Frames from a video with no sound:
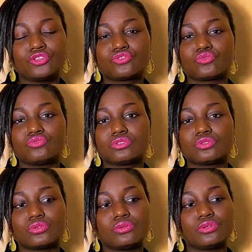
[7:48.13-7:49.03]
to
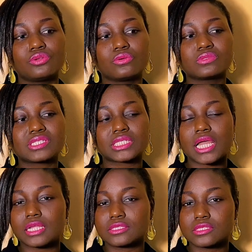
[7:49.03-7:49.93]
you know,
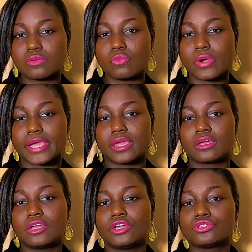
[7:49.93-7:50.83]
start somewhere,